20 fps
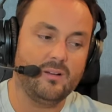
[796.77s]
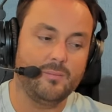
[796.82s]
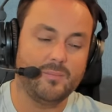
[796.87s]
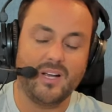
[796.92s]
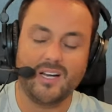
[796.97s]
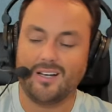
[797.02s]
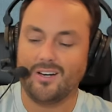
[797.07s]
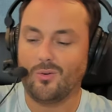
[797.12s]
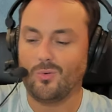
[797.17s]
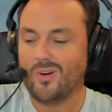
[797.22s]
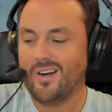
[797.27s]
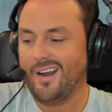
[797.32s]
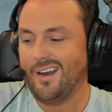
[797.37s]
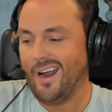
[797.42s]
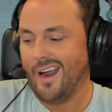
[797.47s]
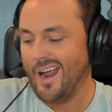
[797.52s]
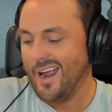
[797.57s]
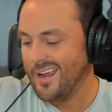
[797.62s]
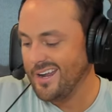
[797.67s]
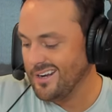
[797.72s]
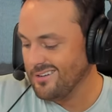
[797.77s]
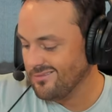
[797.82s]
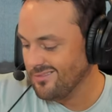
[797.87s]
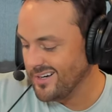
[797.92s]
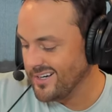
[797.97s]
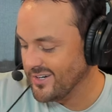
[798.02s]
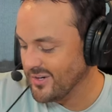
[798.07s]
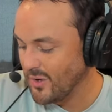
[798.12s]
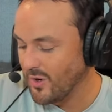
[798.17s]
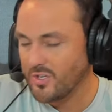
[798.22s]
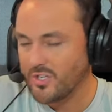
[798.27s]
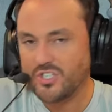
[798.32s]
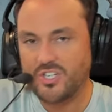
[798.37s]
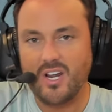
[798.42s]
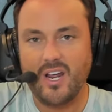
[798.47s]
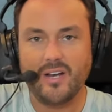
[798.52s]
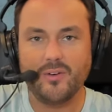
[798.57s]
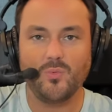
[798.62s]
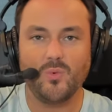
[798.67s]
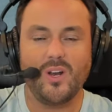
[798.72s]
I'm not going to
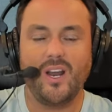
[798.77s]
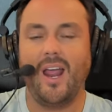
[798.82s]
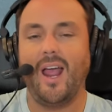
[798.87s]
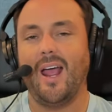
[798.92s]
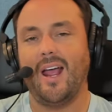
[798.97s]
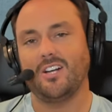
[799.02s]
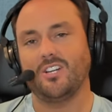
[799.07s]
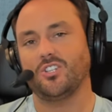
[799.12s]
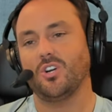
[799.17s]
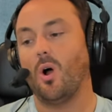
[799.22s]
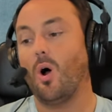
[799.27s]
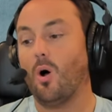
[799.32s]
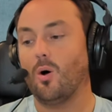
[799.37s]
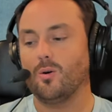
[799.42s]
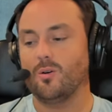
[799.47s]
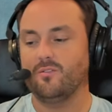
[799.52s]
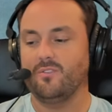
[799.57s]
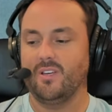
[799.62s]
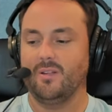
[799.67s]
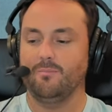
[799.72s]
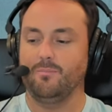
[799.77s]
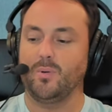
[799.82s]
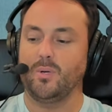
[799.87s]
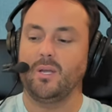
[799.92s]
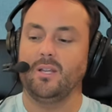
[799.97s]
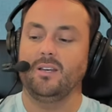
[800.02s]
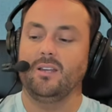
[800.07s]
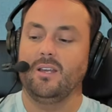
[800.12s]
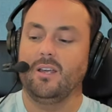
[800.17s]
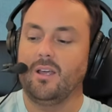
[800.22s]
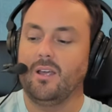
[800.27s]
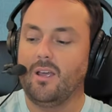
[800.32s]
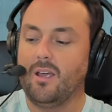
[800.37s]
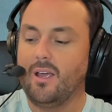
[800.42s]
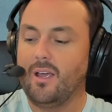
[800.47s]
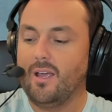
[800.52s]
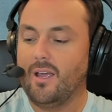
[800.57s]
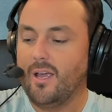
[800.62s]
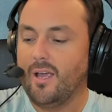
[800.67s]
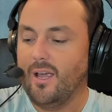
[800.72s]
regurgitate and rehash all of it, but
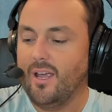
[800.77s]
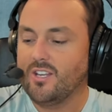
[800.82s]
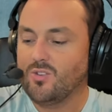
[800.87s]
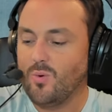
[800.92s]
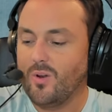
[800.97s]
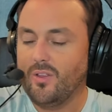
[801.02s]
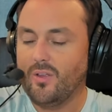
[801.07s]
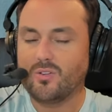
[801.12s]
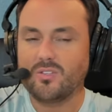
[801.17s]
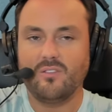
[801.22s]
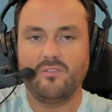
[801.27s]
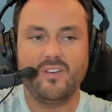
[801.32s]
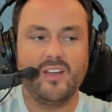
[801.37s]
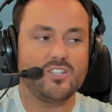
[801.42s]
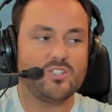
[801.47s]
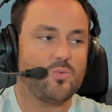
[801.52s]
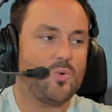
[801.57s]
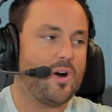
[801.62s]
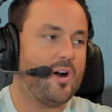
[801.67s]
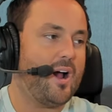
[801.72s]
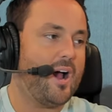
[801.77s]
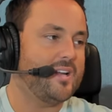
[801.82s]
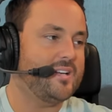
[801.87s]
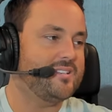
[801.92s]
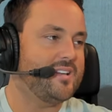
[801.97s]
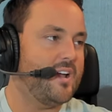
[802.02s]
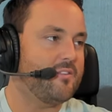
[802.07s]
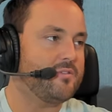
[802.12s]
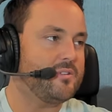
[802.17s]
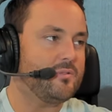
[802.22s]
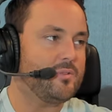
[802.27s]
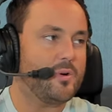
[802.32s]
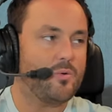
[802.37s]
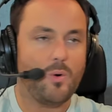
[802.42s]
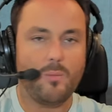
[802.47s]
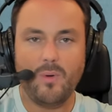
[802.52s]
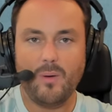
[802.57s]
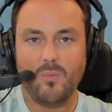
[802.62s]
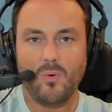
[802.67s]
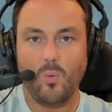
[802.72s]
it's one of those events where I definitely
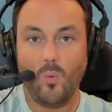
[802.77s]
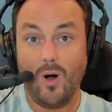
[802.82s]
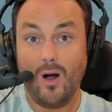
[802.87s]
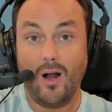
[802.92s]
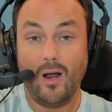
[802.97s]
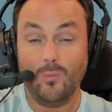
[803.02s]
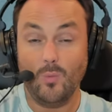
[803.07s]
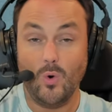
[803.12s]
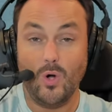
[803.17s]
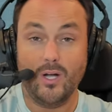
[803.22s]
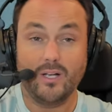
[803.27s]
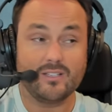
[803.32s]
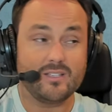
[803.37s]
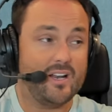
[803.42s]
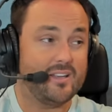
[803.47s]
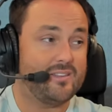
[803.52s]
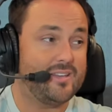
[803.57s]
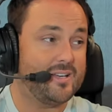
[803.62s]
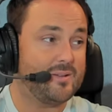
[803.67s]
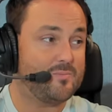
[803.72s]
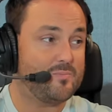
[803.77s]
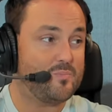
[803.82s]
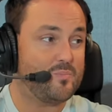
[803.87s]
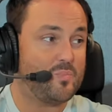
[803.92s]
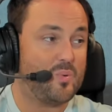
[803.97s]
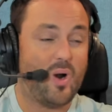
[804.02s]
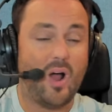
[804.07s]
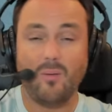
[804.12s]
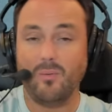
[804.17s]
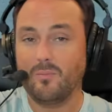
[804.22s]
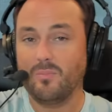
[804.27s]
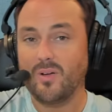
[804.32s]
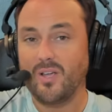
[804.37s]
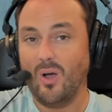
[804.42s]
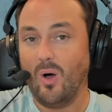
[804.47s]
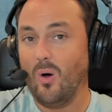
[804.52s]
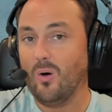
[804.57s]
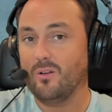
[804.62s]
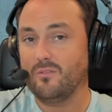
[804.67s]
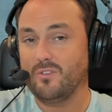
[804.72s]
remember where I was, and I think
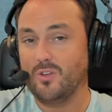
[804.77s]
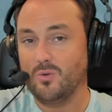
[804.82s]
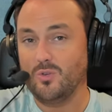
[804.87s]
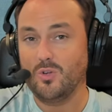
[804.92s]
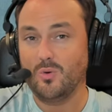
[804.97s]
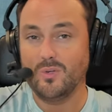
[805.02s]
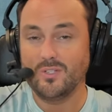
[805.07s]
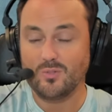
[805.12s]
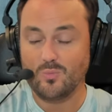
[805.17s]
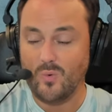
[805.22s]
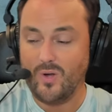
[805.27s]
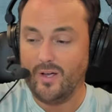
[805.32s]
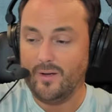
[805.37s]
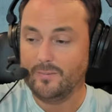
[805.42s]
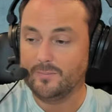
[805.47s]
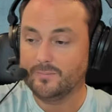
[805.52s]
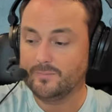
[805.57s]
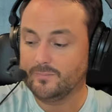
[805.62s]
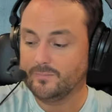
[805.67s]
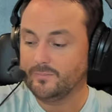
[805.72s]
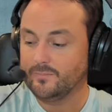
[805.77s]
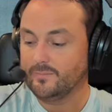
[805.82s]
probably all of you do as well.